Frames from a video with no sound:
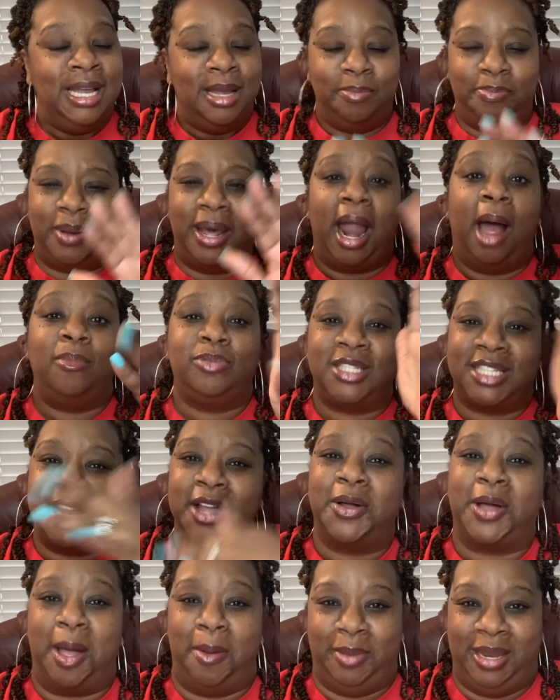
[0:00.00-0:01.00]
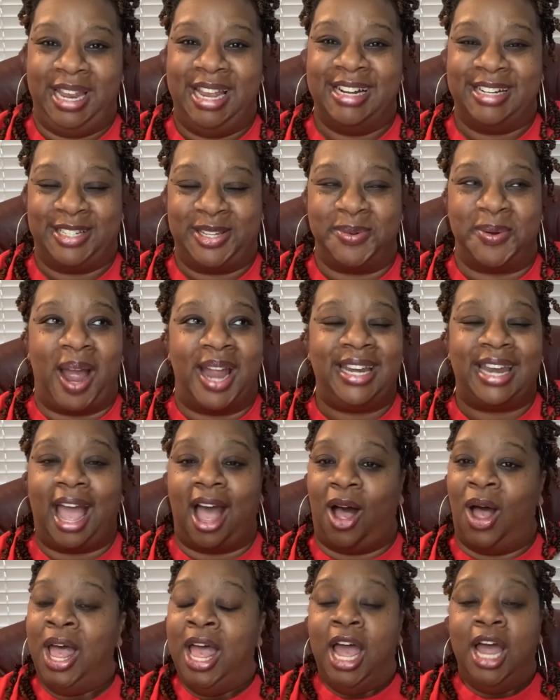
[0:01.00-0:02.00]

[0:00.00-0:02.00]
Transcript: But I'm still coming here to right now.